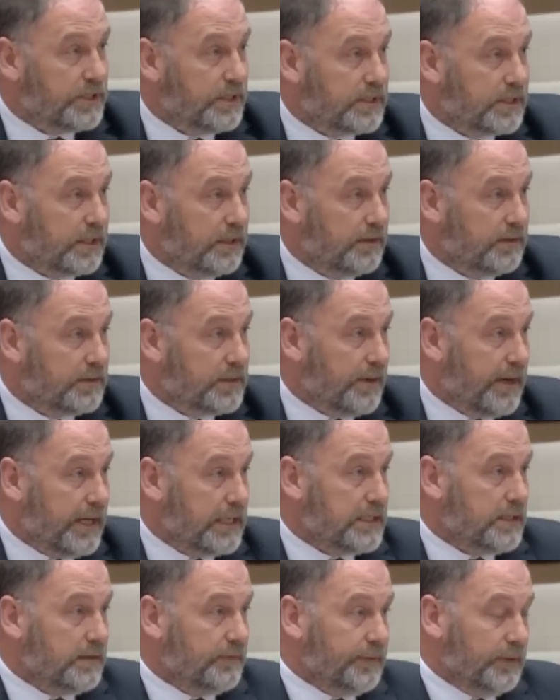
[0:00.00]
to
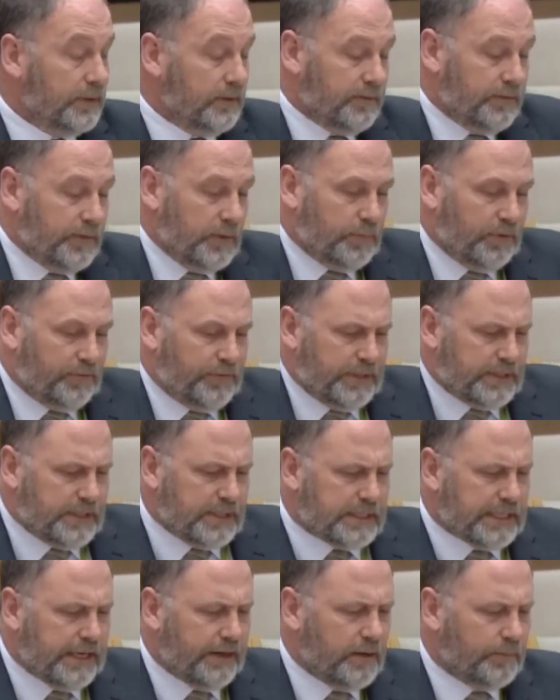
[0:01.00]
answer for
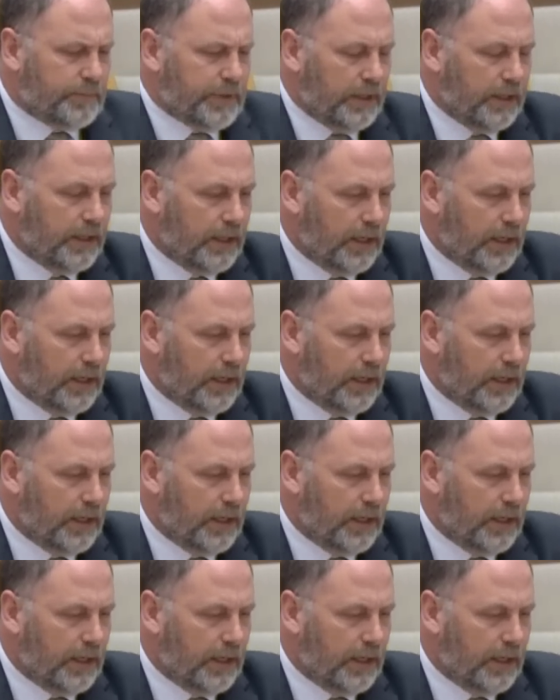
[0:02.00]
Professor Skerritt, but